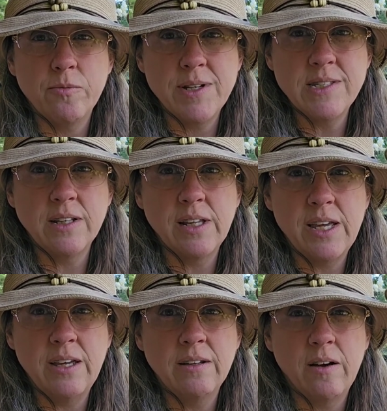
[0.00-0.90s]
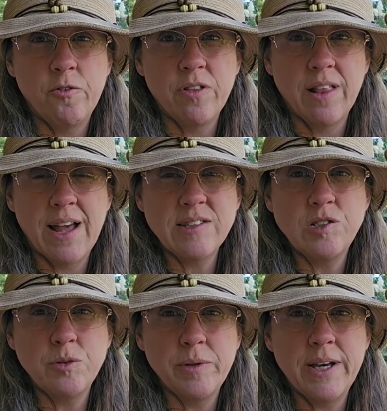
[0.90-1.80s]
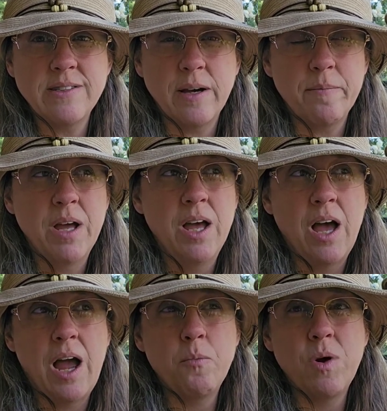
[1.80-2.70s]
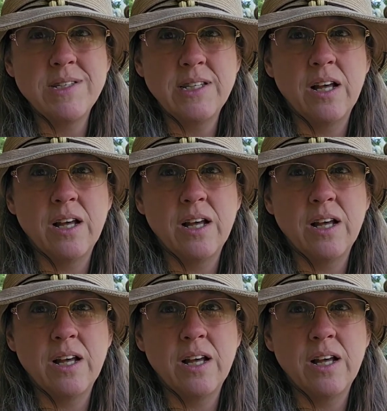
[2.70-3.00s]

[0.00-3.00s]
recently over the last 2 weeks. I'm resting a